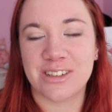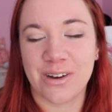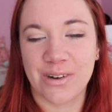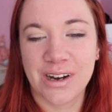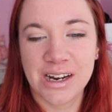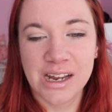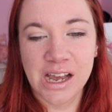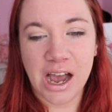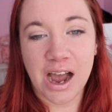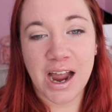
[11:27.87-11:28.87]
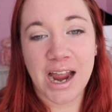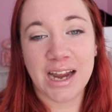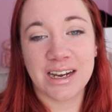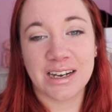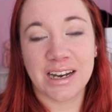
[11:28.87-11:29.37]
So
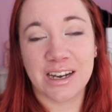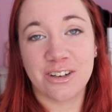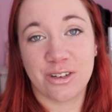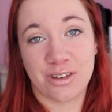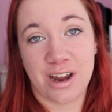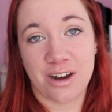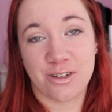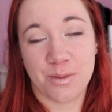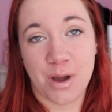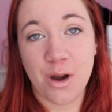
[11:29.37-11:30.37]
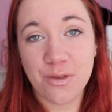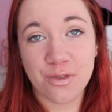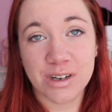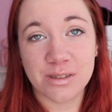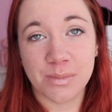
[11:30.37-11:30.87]
I need to start doing my own
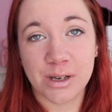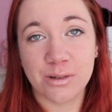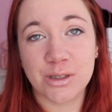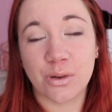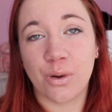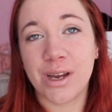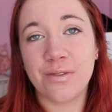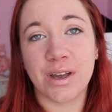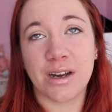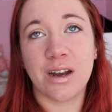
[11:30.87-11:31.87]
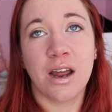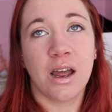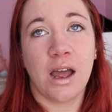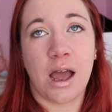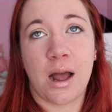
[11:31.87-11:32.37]
freezer meals, or even
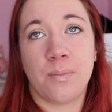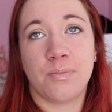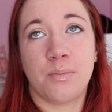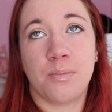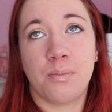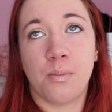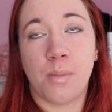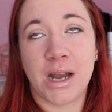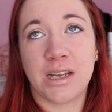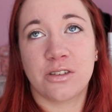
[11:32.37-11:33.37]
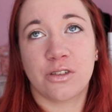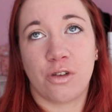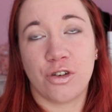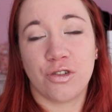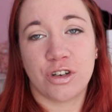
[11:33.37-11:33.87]
my next
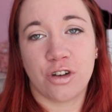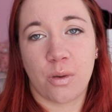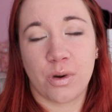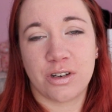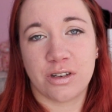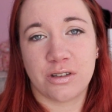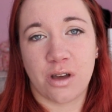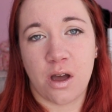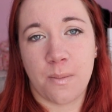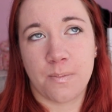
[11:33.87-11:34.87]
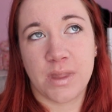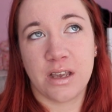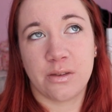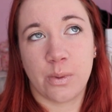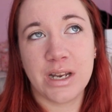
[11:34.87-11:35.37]
grocery shop, which is
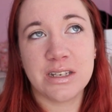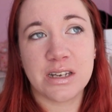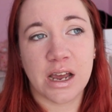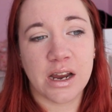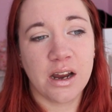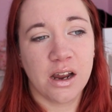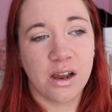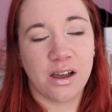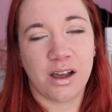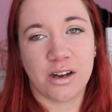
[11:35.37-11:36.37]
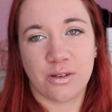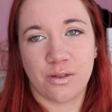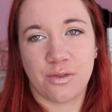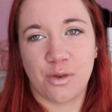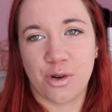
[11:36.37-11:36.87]
next Wednesday. I do
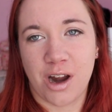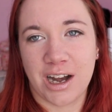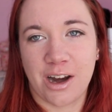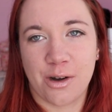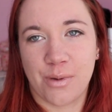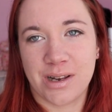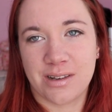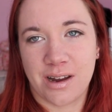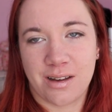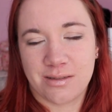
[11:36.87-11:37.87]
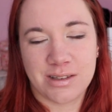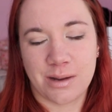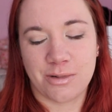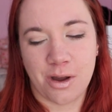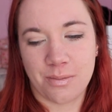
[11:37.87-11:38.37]
it fortnightly on a Wednesday,
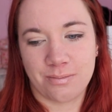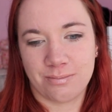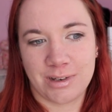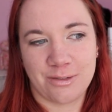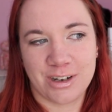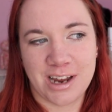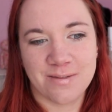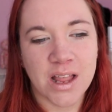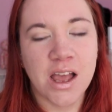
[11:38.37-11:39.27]
same time every day.